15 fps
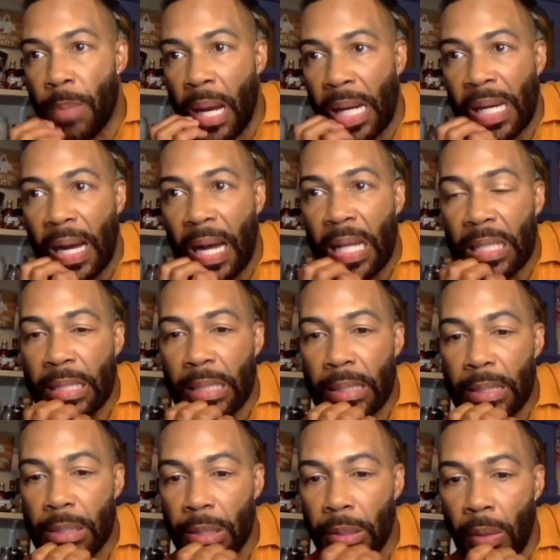my
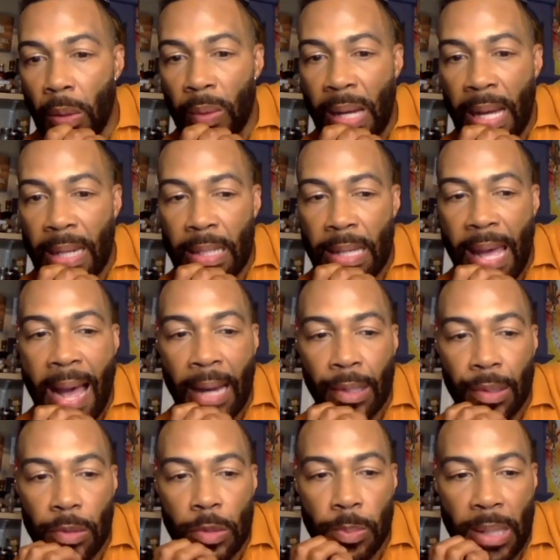colleagues, you know, not the
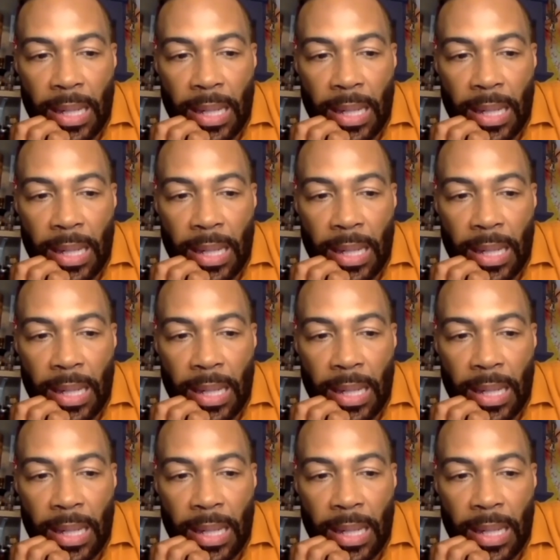actors,